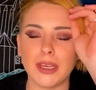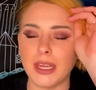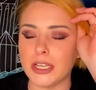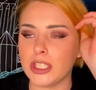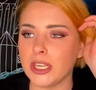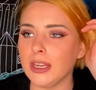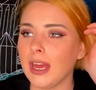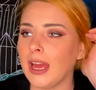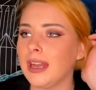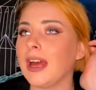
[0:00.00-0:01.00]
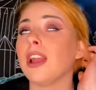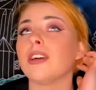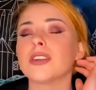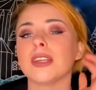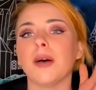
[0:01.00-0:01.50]
the kitchen, and I
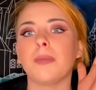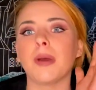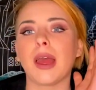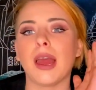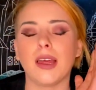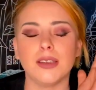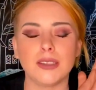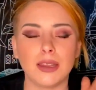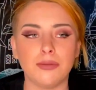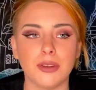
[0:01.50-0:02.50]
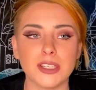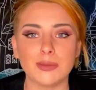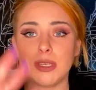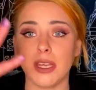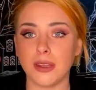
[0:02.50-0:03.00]
looked up, and in front
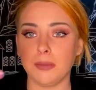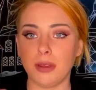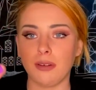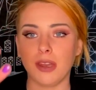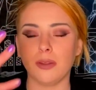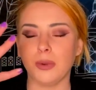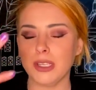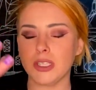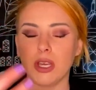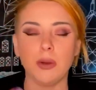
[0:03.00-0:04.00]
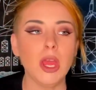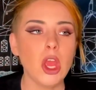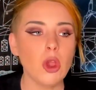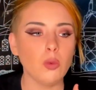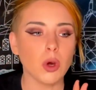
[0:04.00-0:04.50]
of me in the mirror in the window
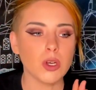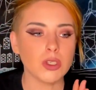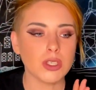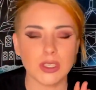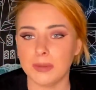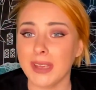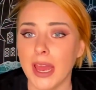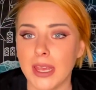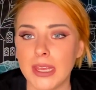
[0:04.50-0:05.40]
was some guy.